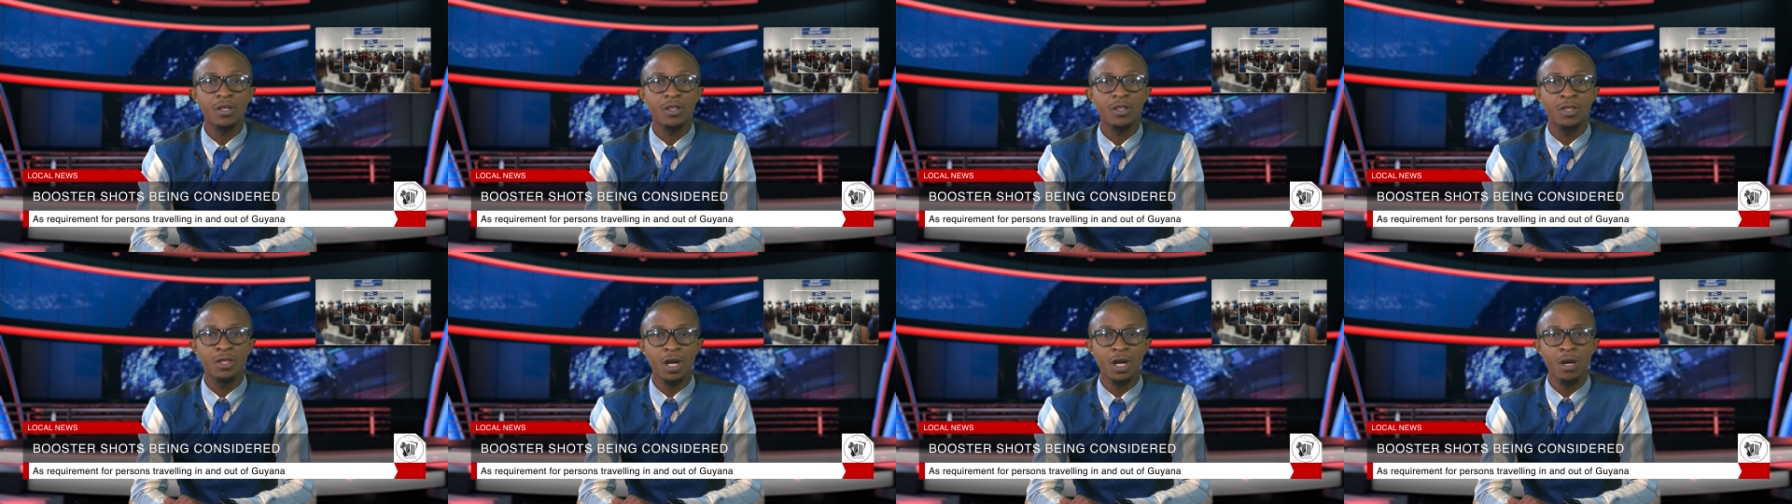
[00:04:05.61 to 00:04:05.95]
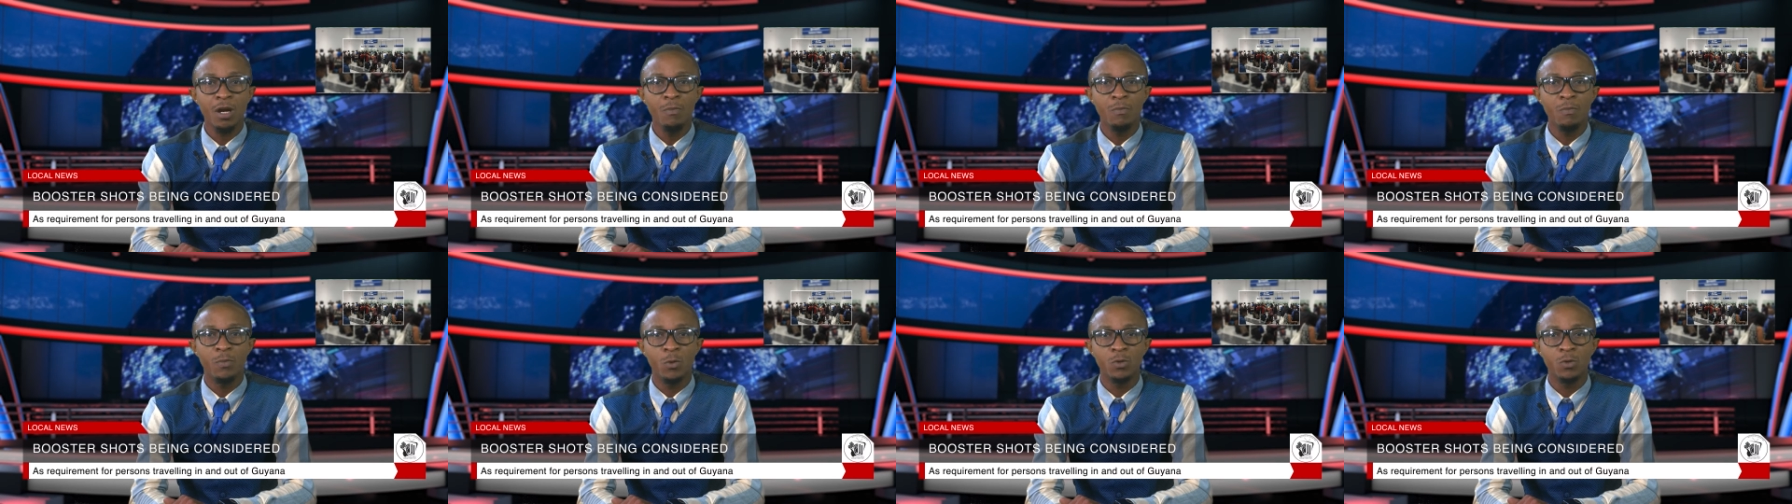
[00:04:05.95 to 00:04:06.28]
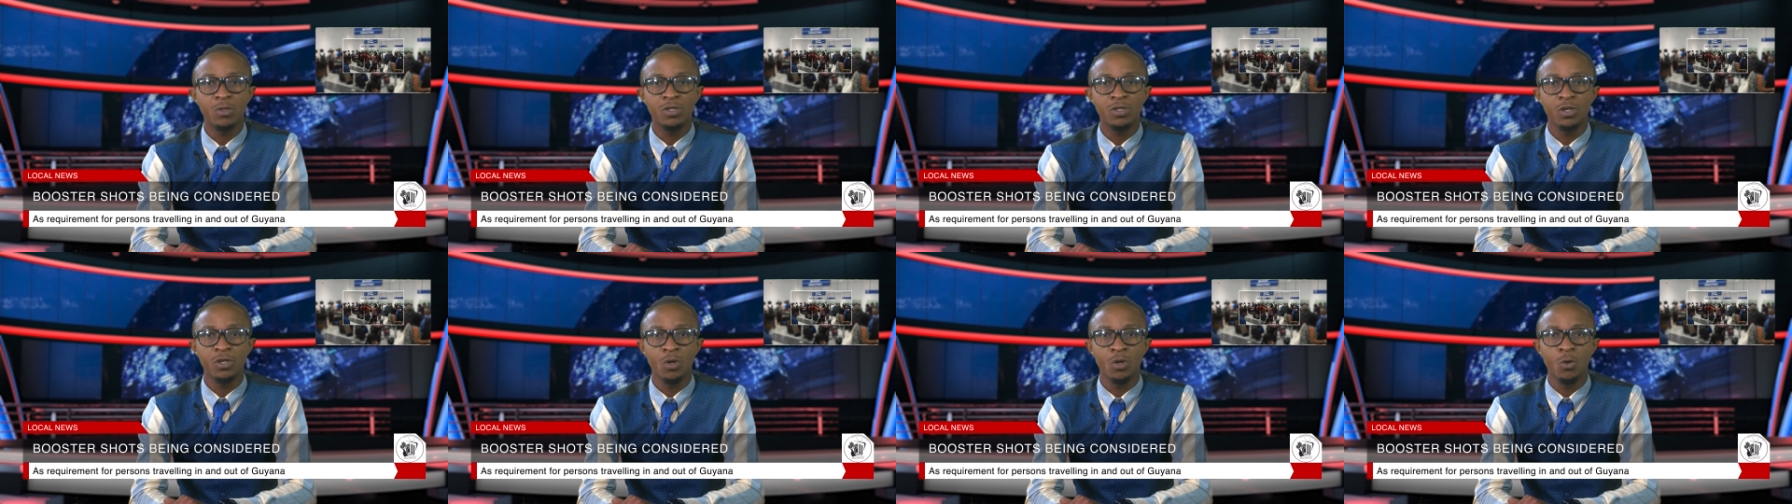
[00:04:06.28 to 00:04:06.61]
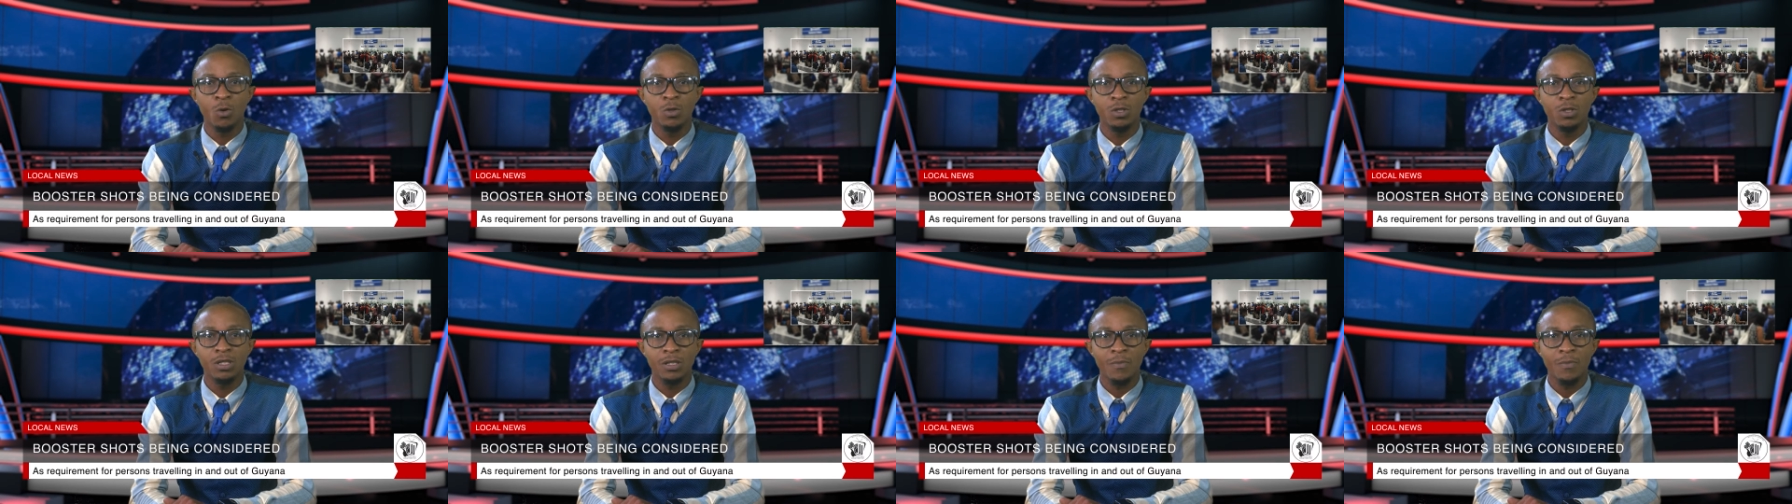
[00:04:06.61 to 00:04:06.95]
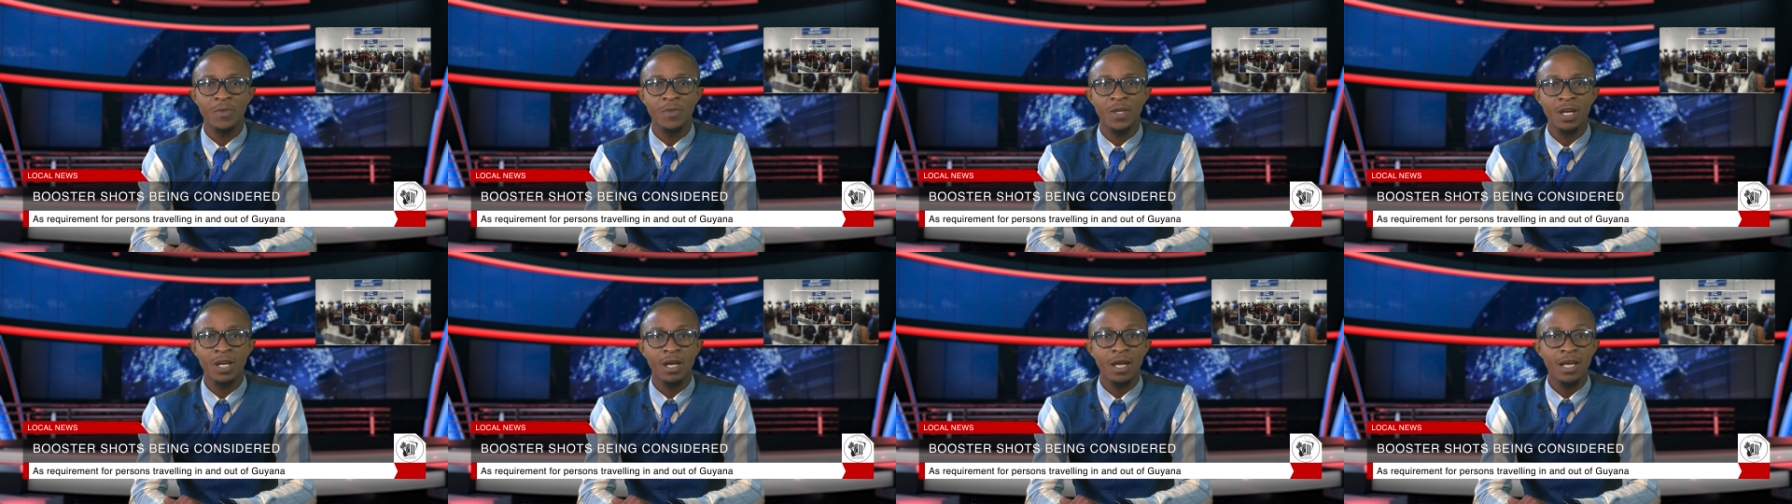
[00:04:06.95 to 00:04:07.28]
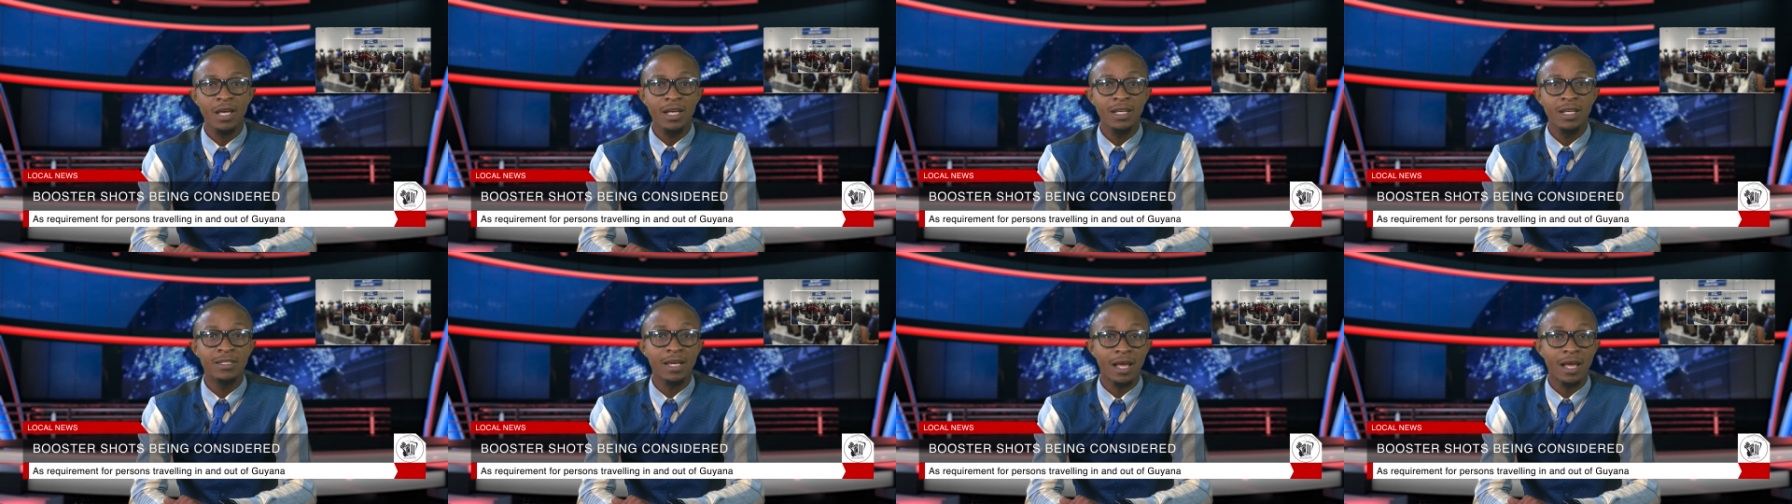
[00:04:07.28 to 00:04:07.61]
their booster dose.
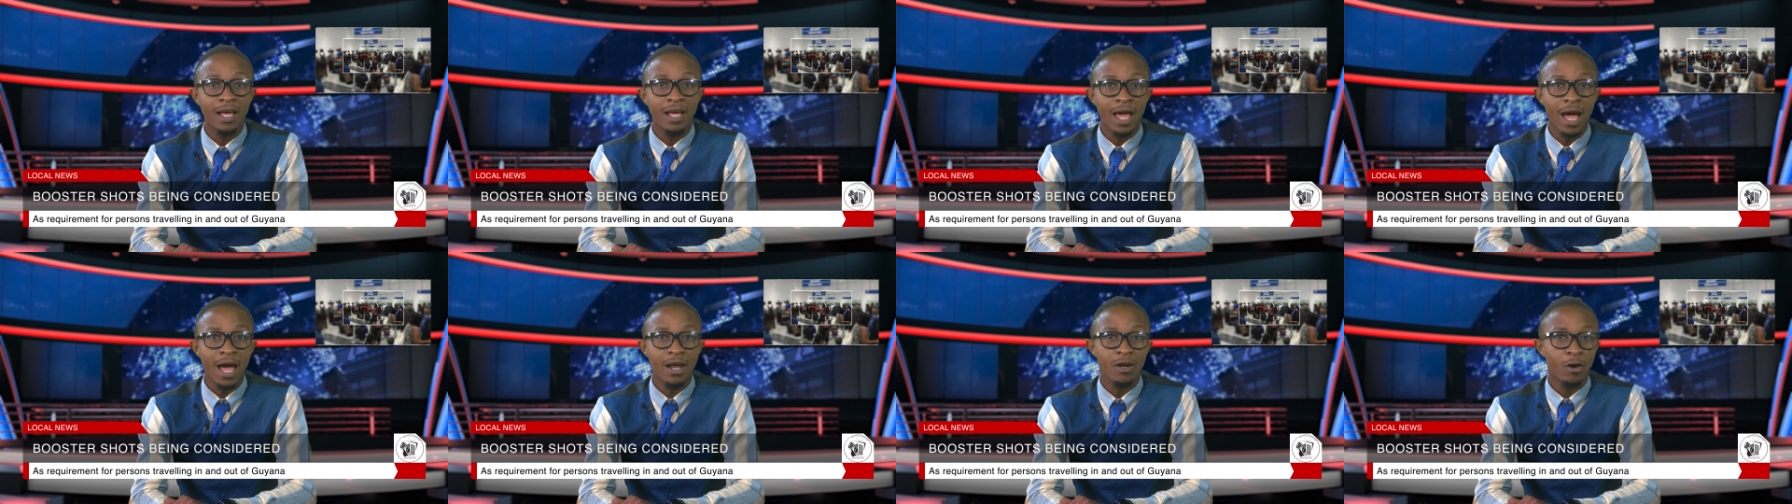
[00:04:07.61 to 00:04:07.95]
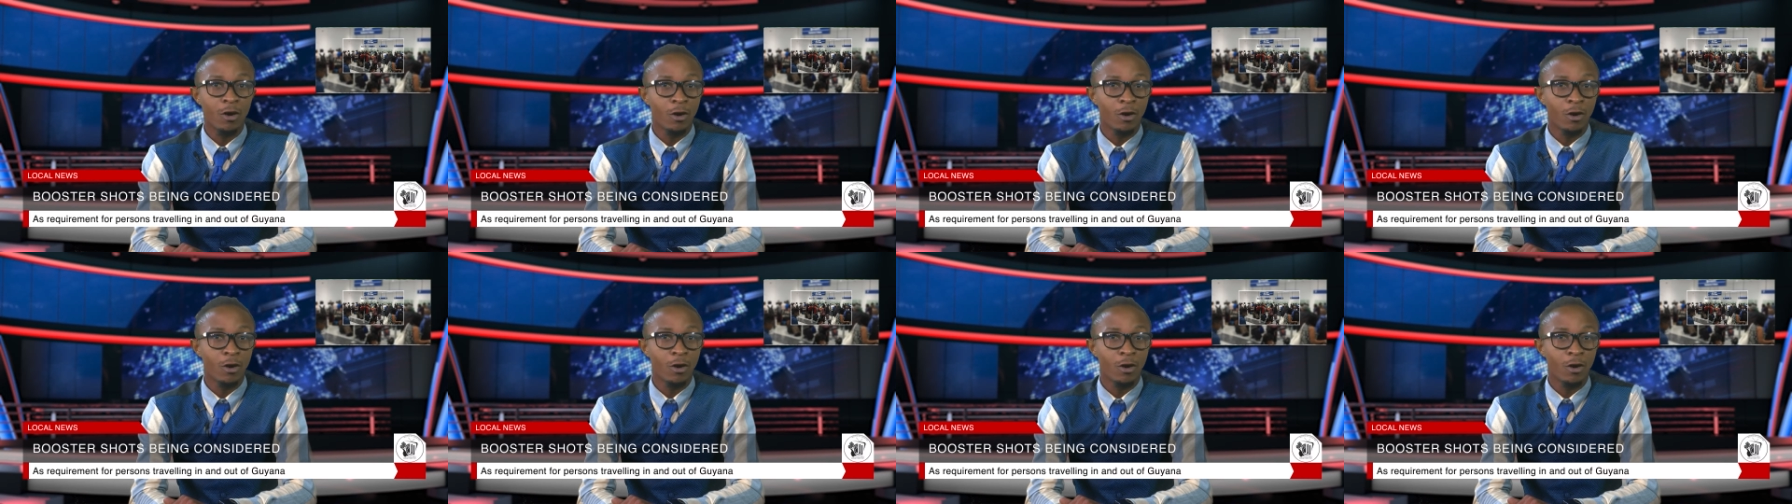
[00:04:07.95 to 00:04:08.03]
He's again